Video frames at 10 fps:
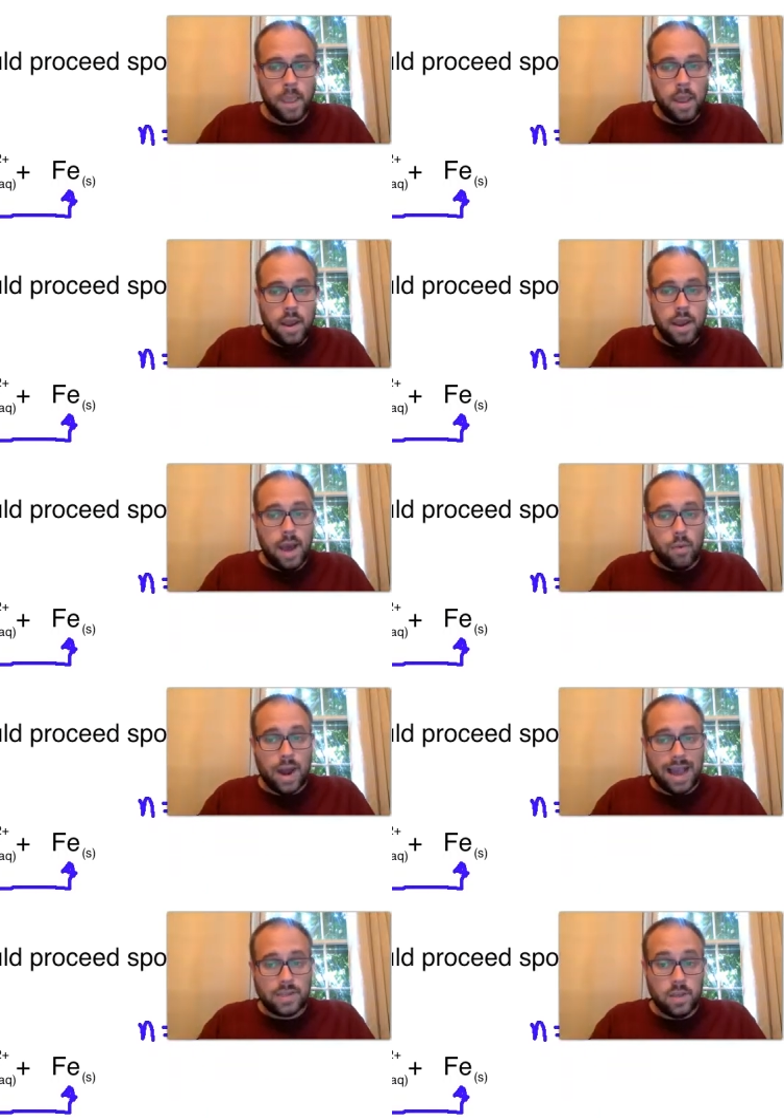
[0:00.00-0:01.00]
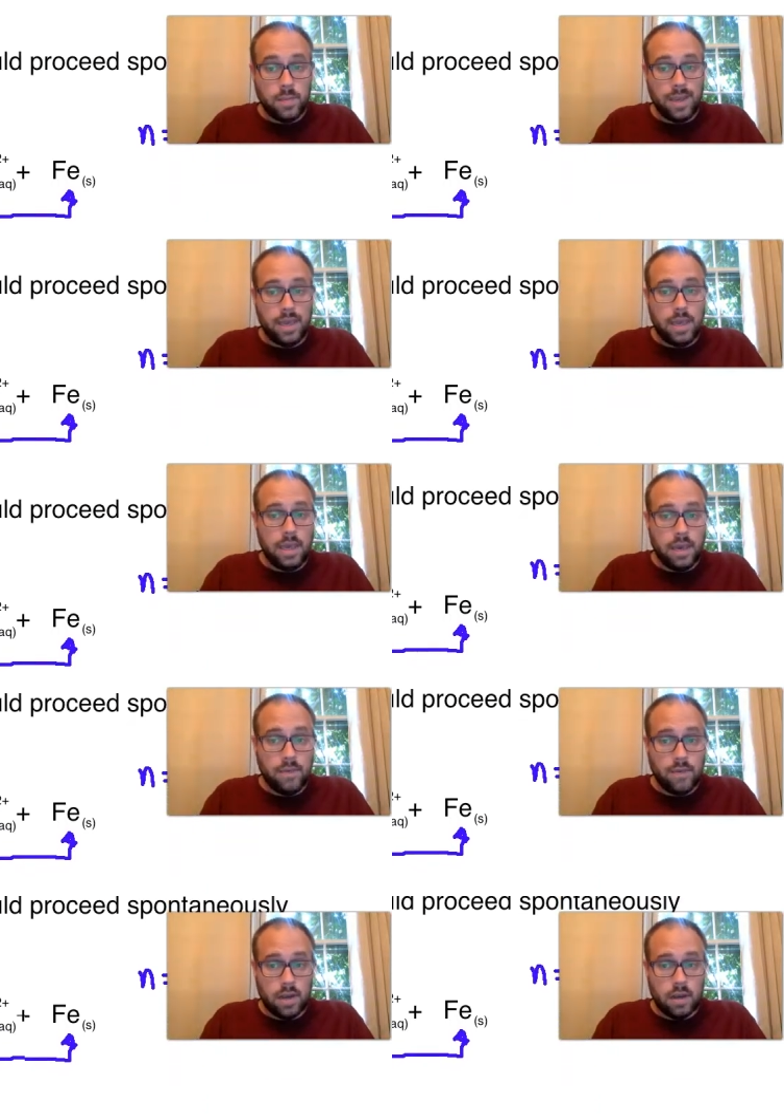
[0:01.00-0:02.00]
Now we're actually being
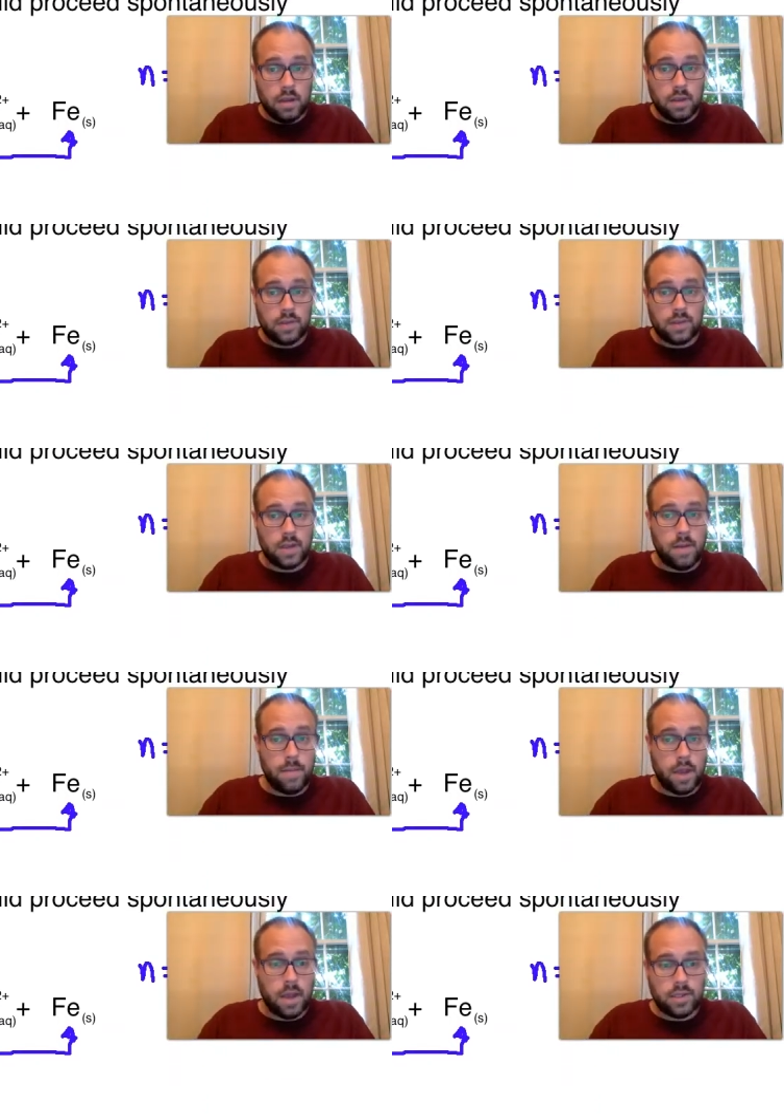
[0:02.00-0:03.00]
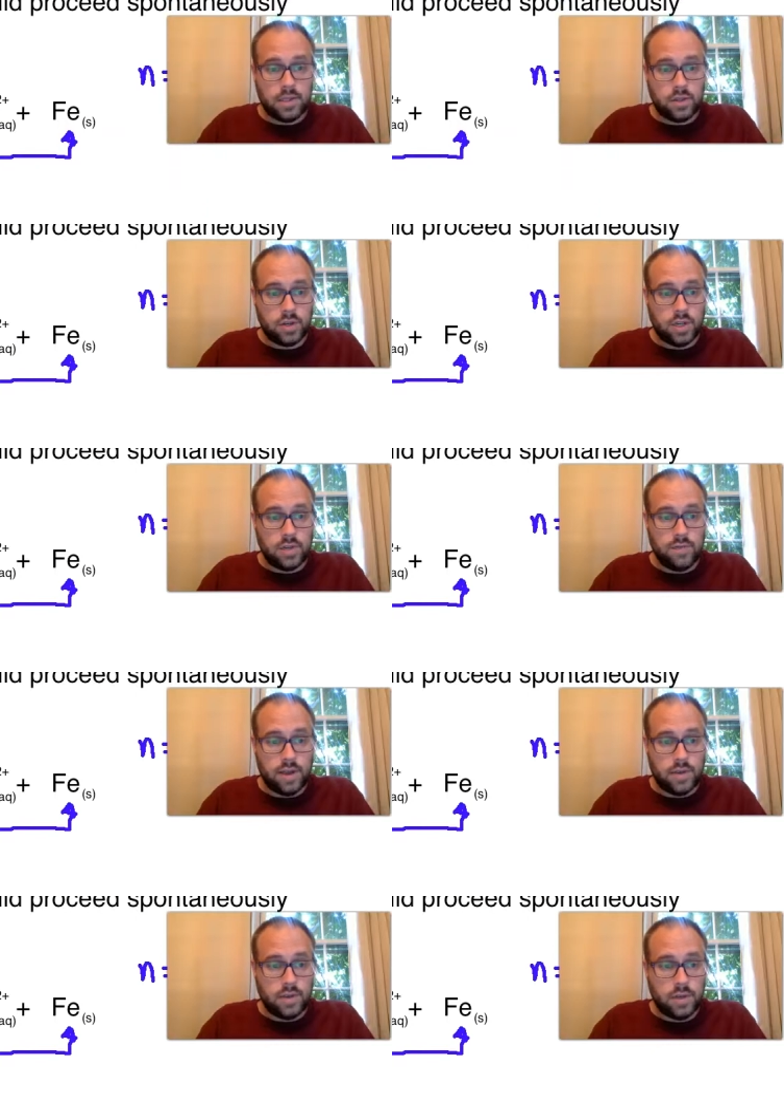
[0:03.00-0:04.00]
given some concentration
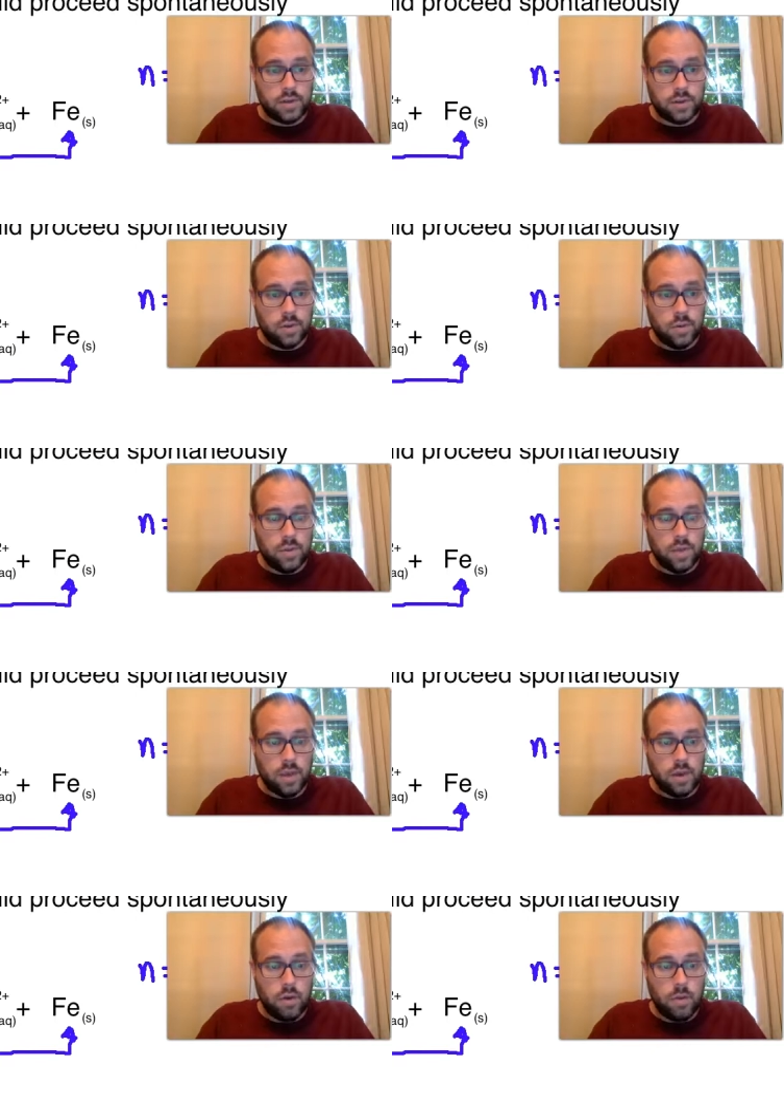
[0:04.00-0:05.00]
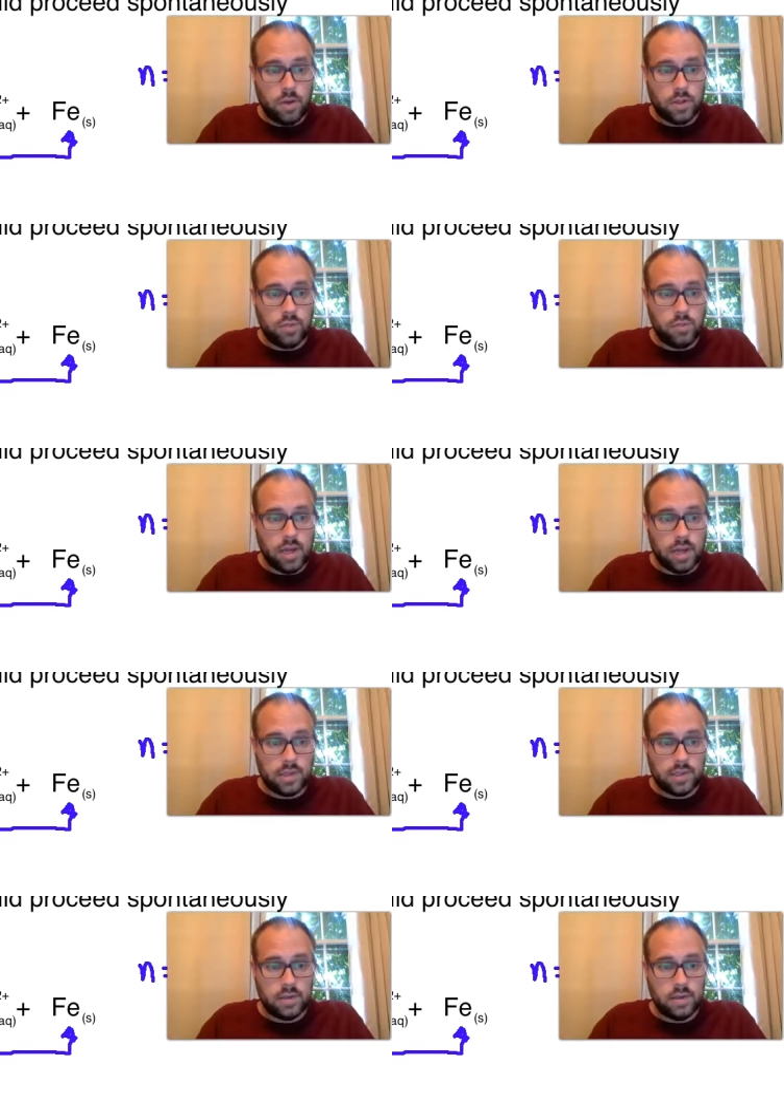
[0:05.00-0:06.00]
values here. So the cobalt 2
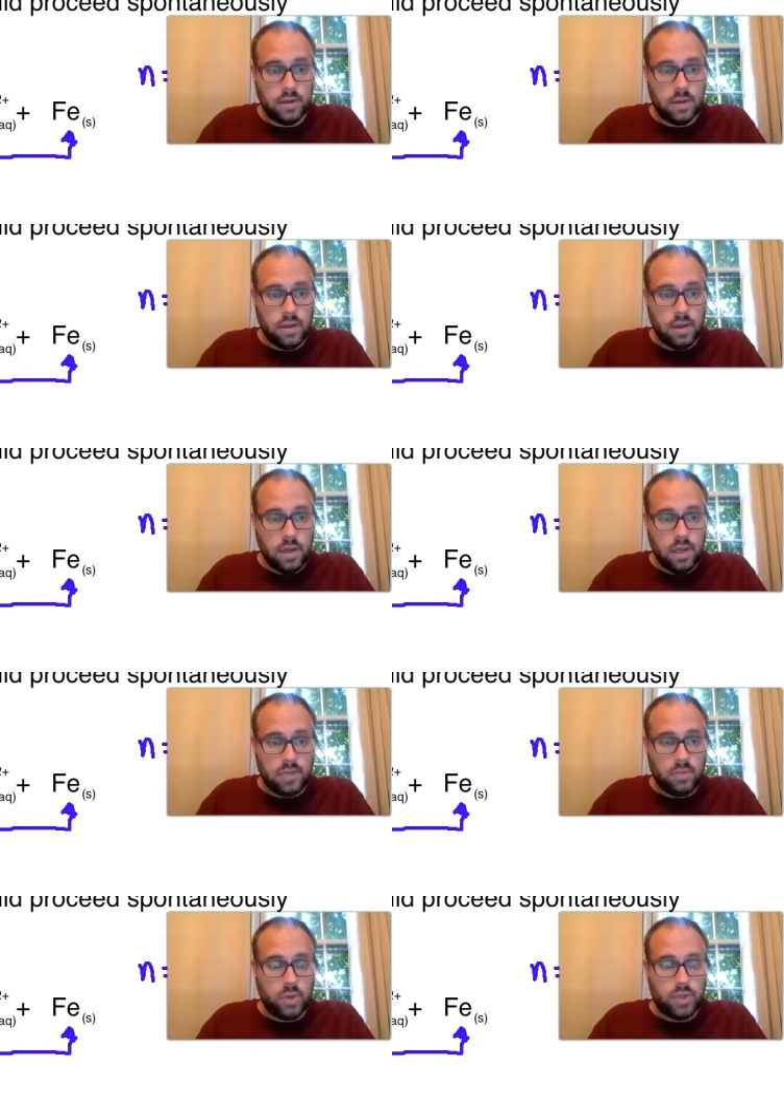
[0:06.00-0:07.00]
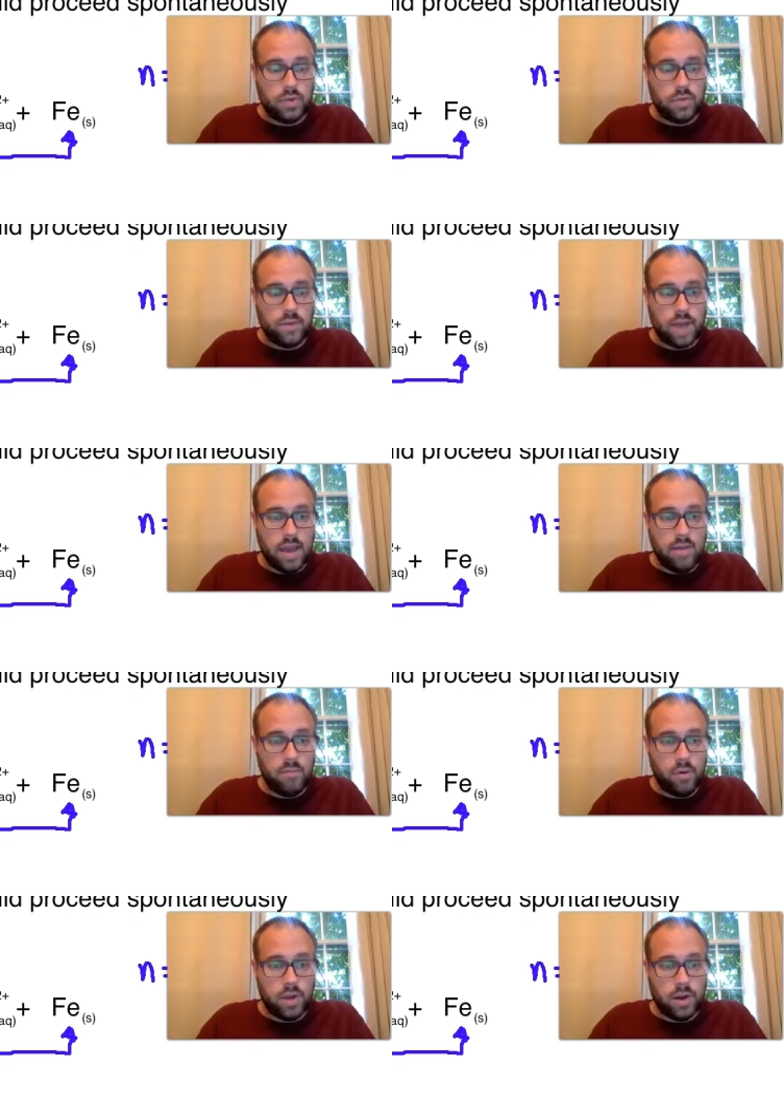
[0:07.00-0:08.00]
plus is 0.25
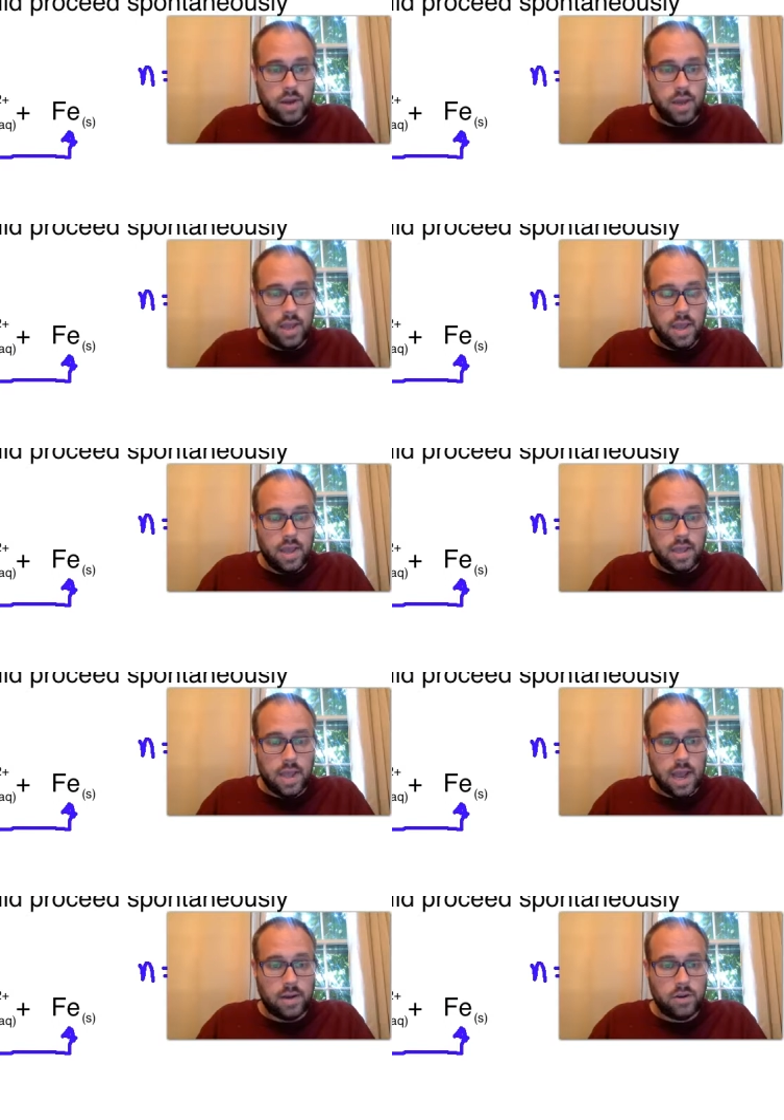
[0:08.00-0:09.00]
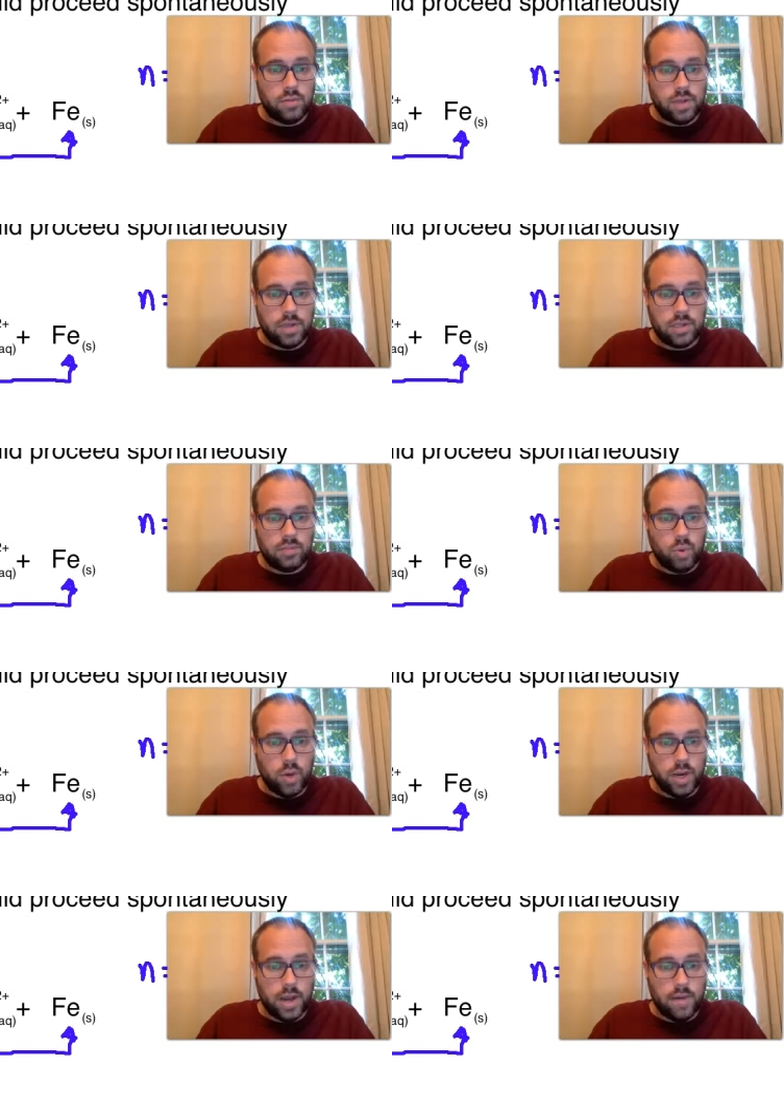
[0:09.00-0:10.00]
molarity, and the iron 2 plus is
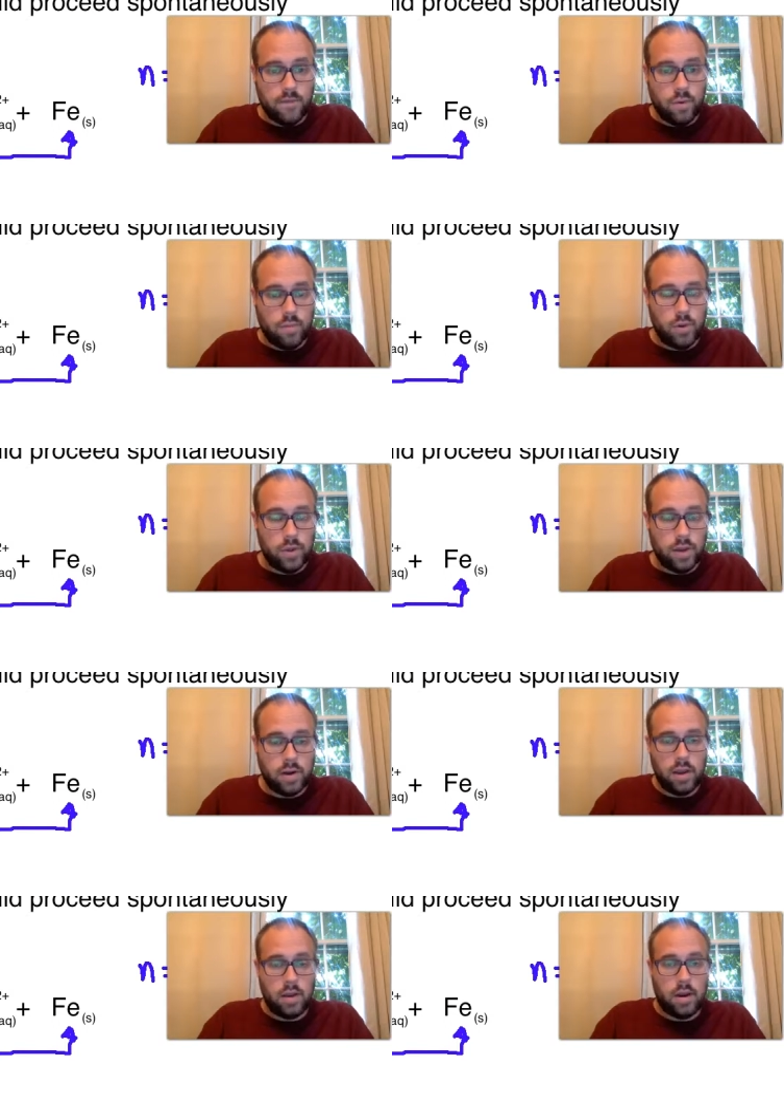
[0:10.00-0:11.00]
0.94 molarity.